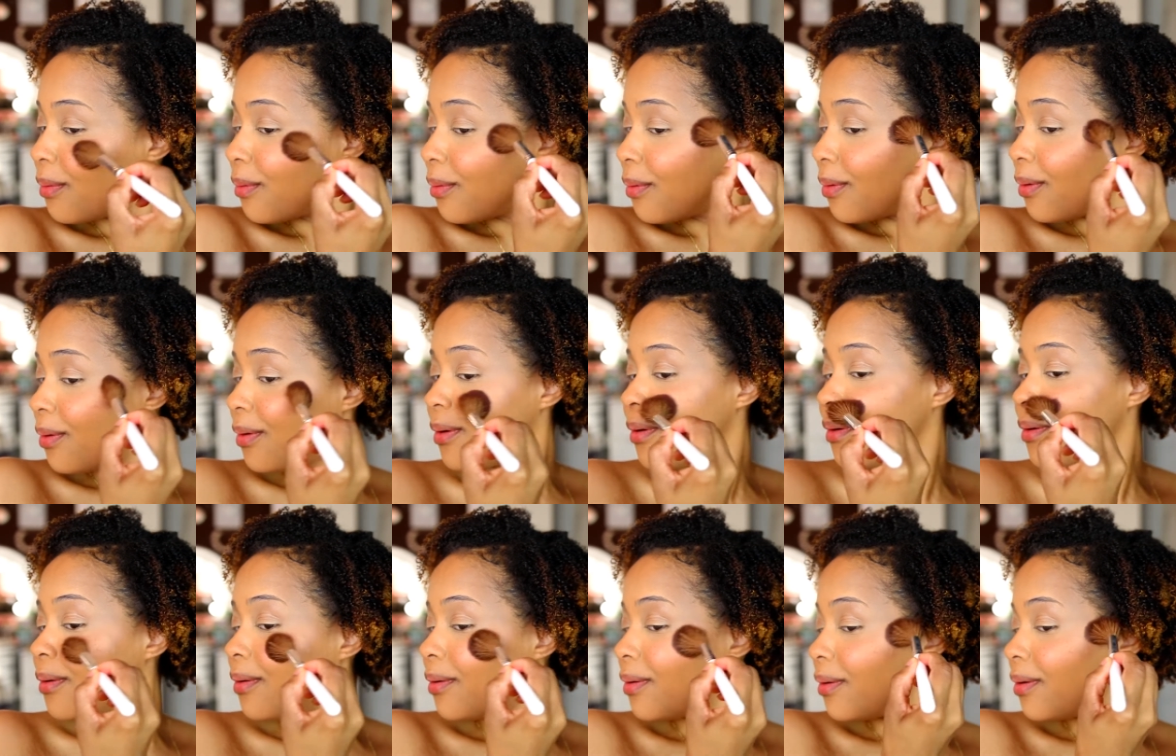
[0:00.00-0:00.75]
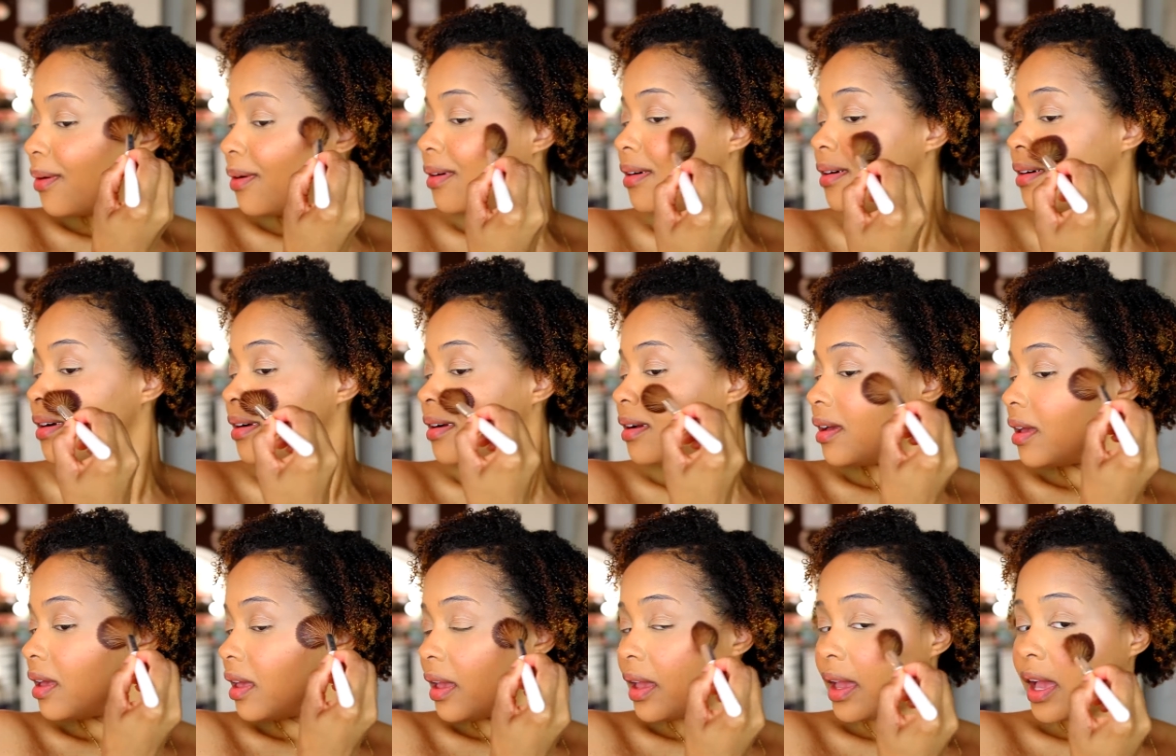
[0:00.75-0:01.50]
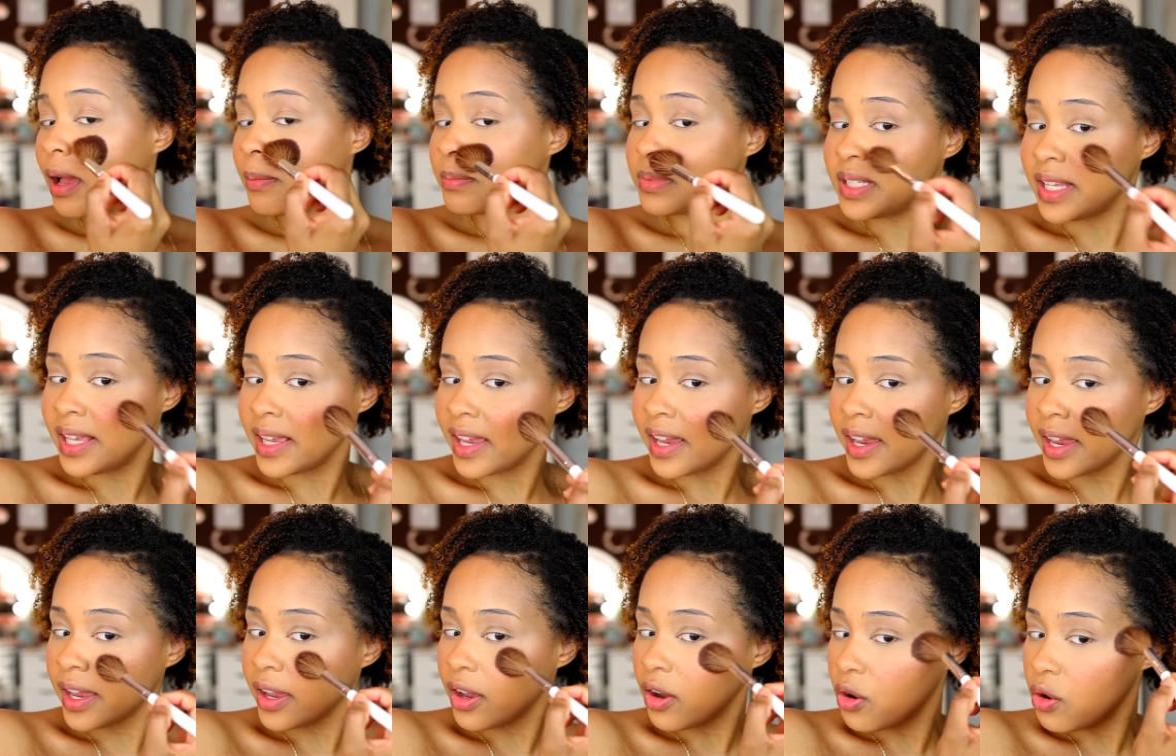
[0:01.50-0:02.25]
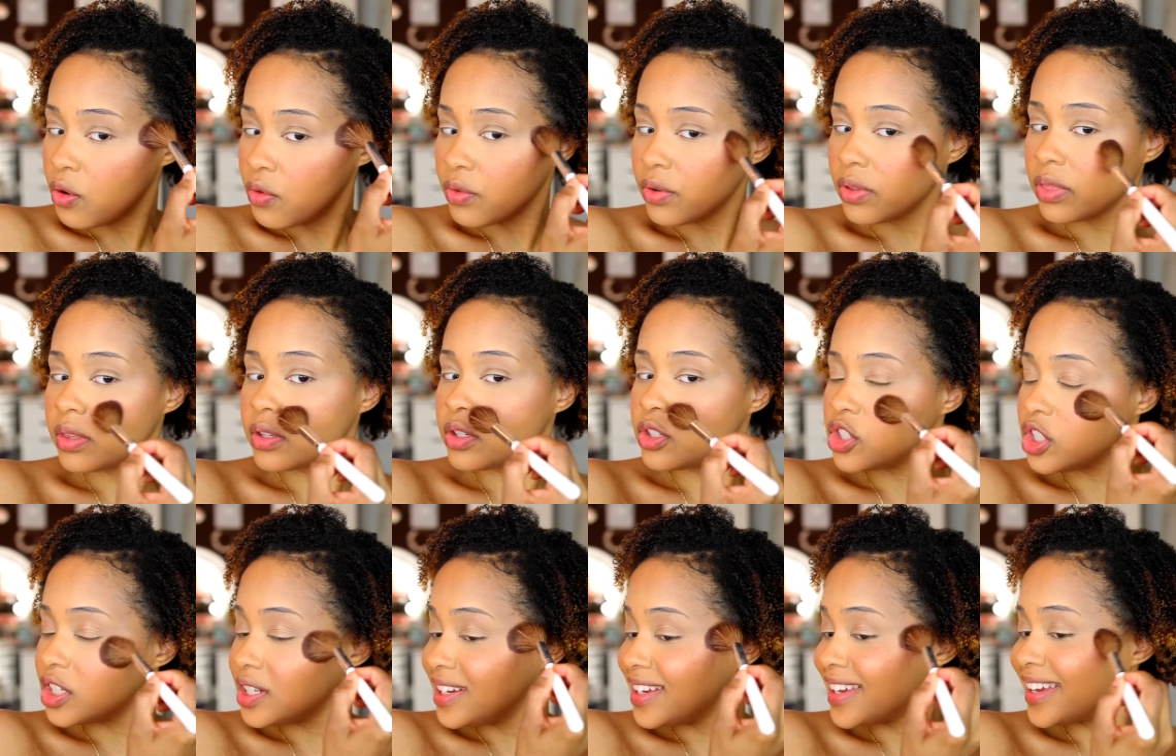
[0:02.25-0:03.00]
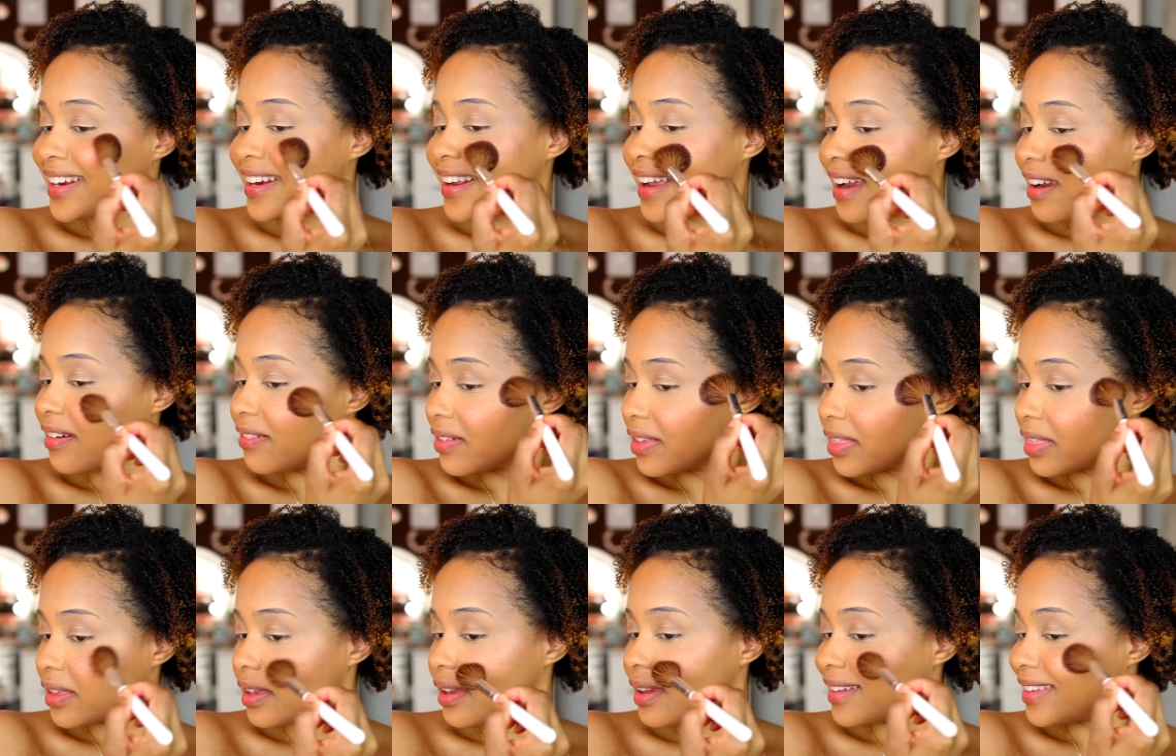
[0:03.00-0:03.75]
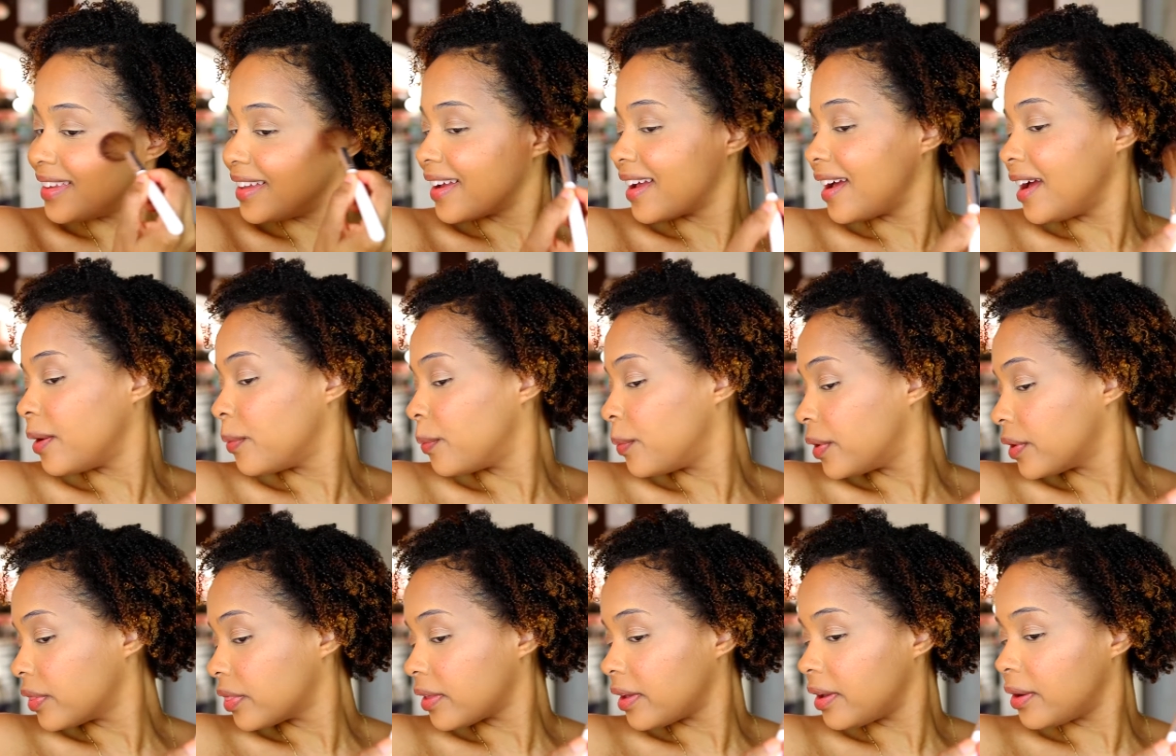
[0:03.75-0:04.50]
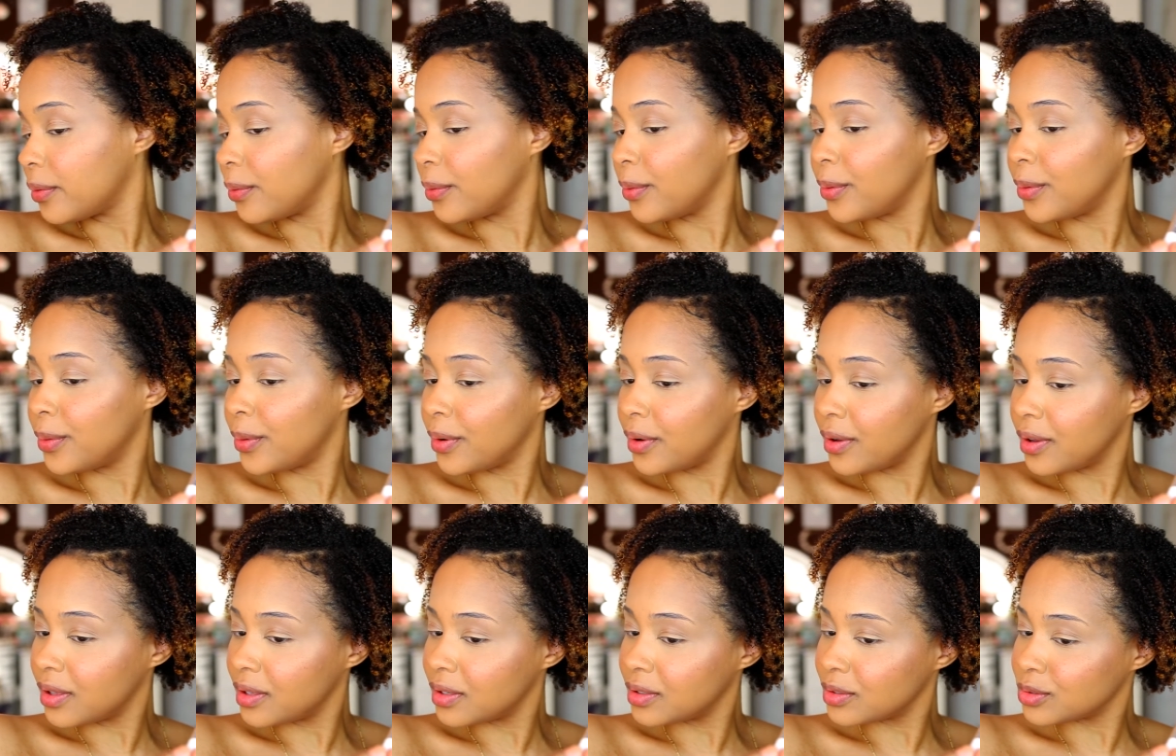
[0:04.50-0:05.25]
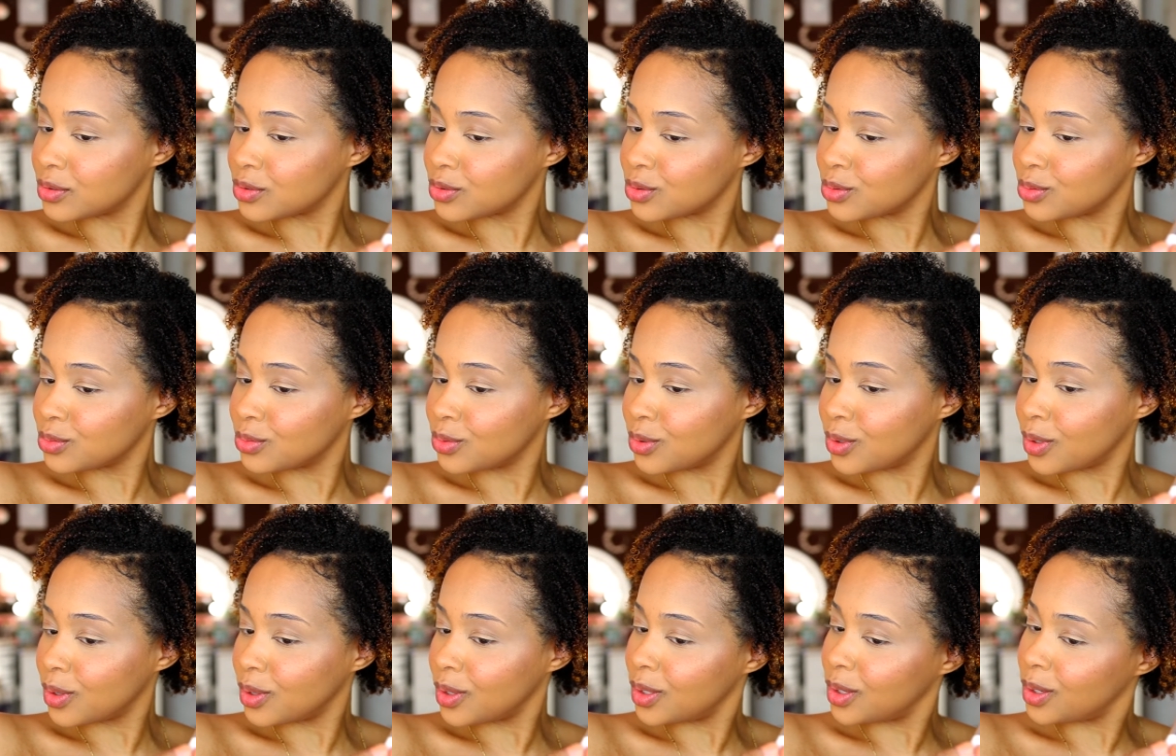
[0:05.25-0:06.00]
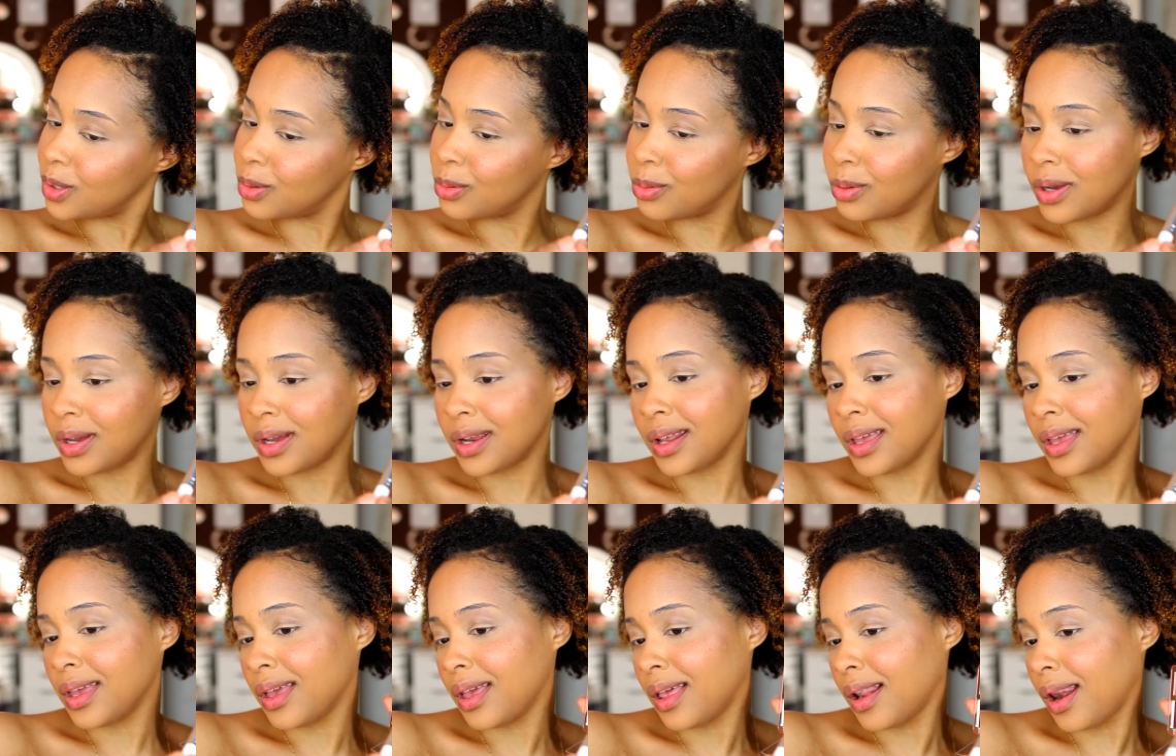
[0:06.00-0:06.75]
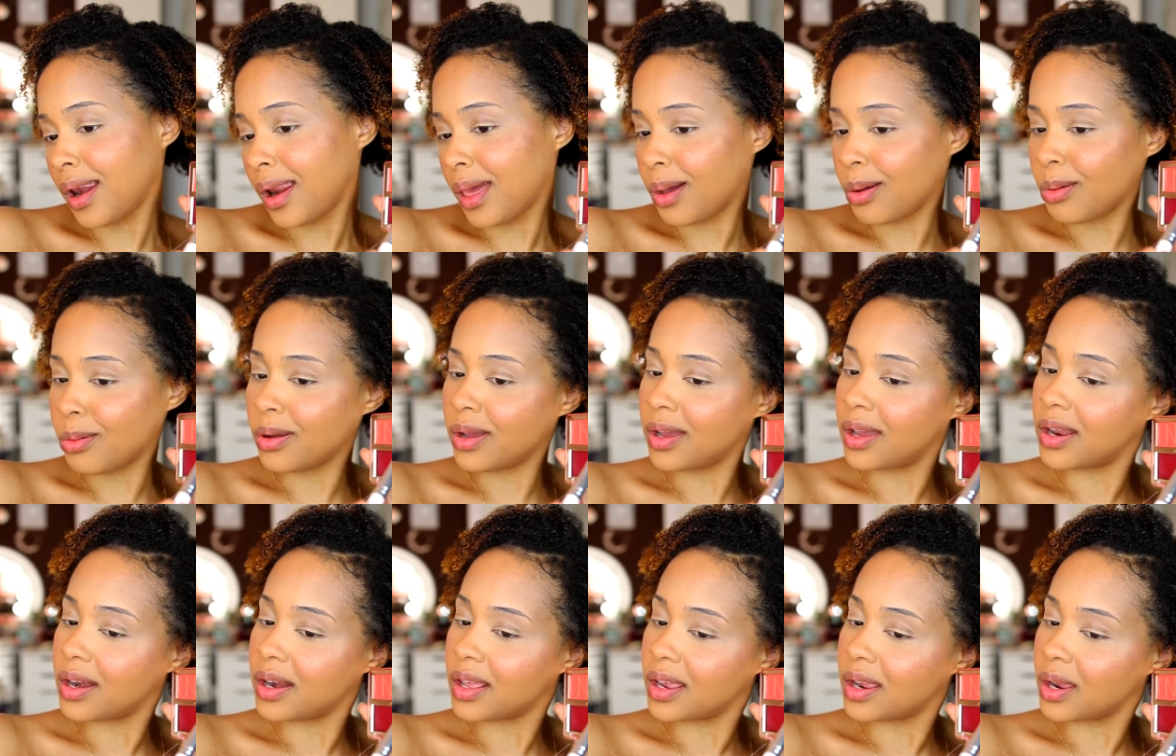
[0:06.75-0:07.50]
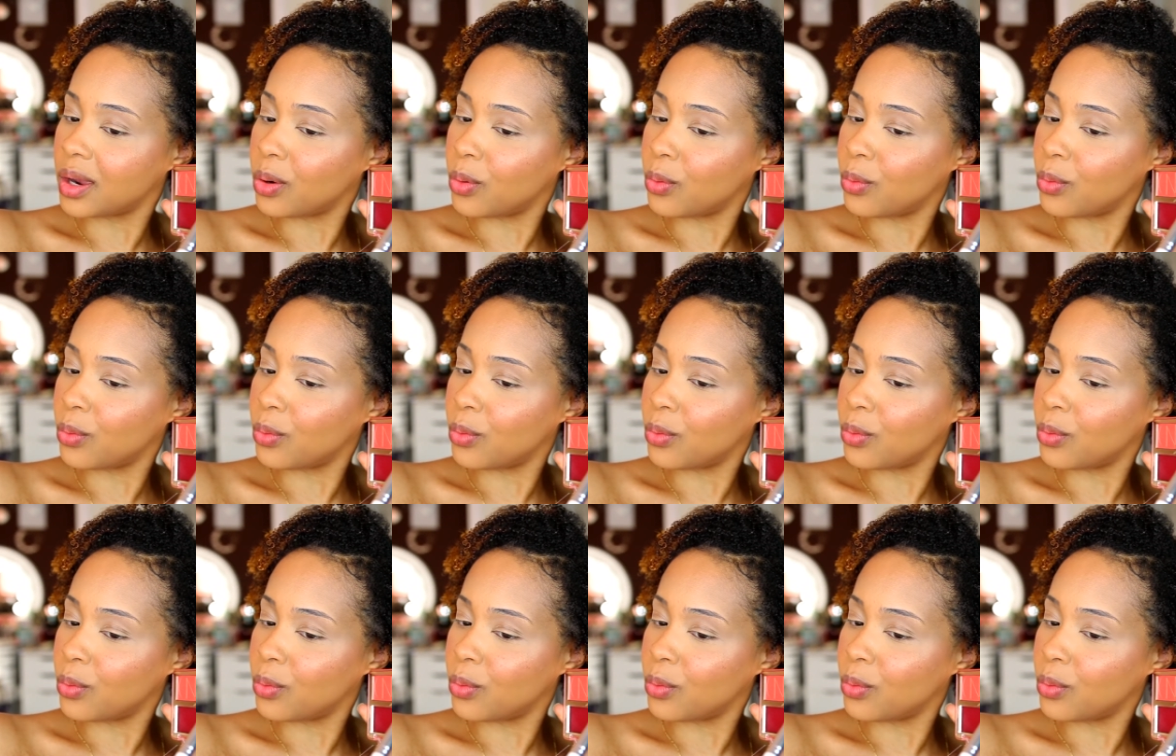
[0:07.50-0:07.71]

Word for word: Oh. I'm taking it over the cheek and everything. Like, I want that all to glow, honey. Glow, honey.